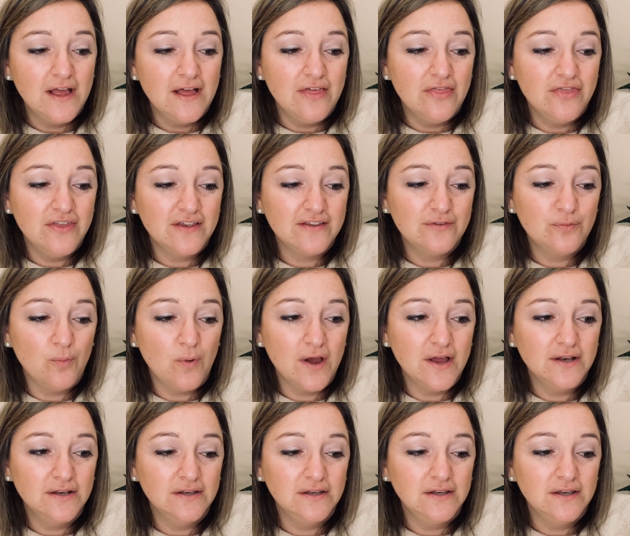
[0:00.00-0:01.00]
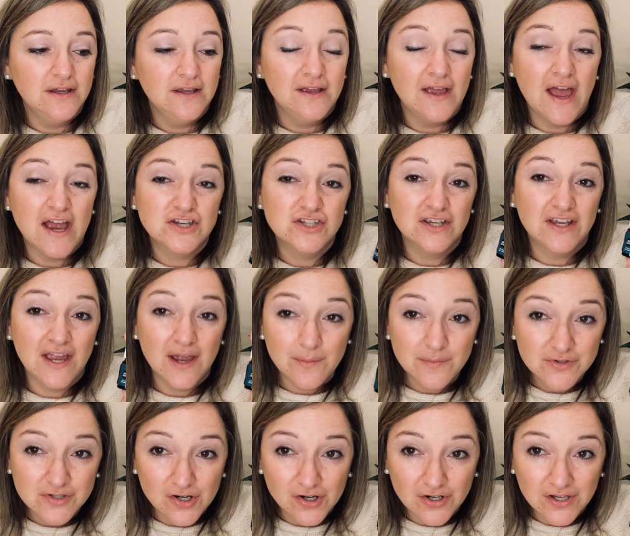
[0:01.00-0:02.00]
this one actually
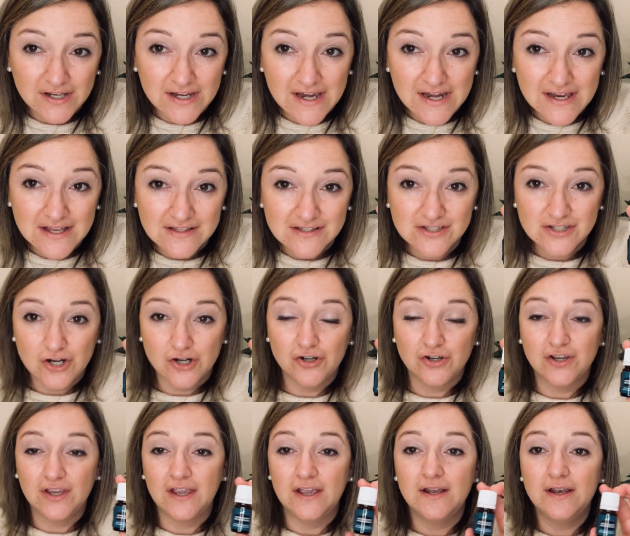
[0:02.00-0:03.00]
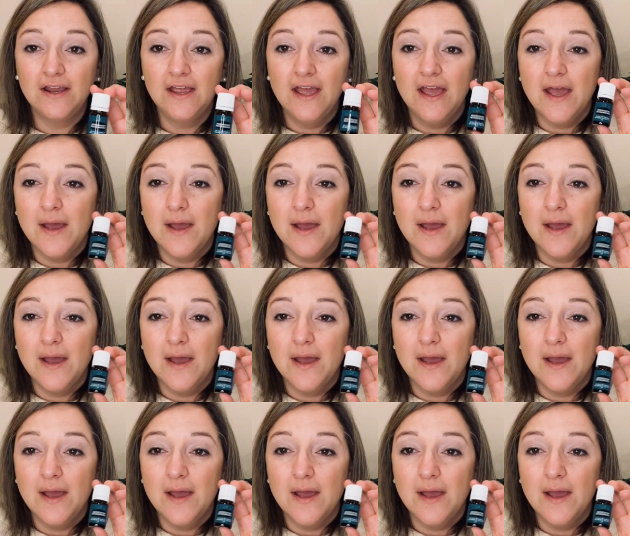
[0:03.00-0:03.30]
comes in our Canadian starter kit,